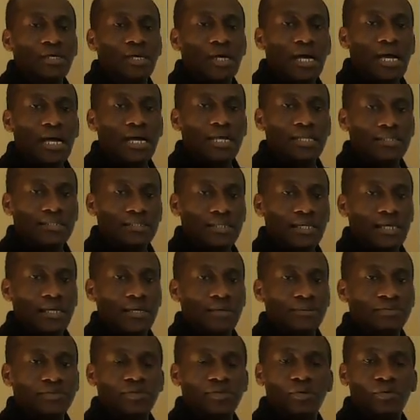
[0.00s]
and
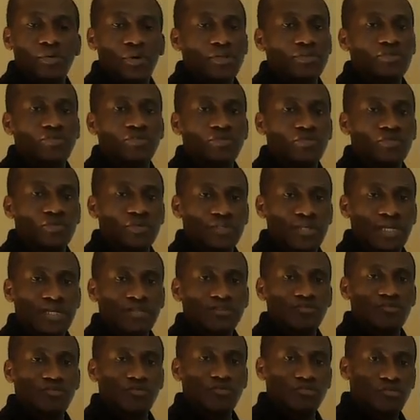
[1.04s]
so what you do is
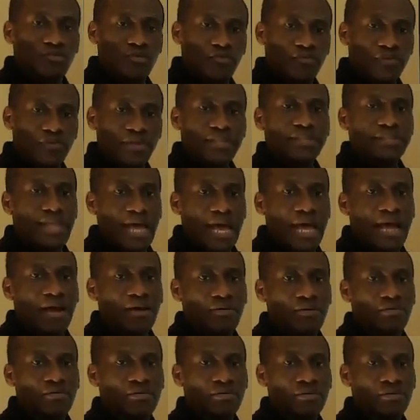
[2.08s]
that you move it
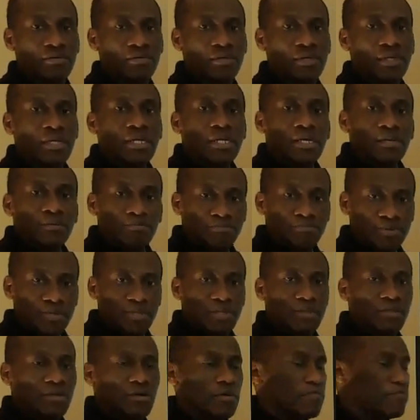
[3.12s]
down
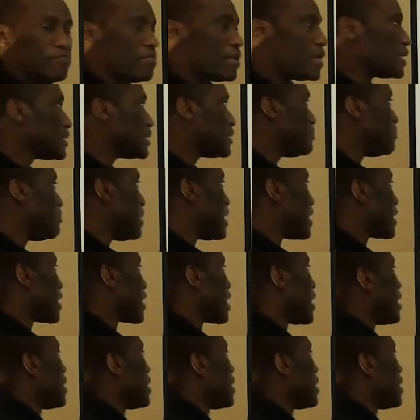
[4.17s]
below pacemaker.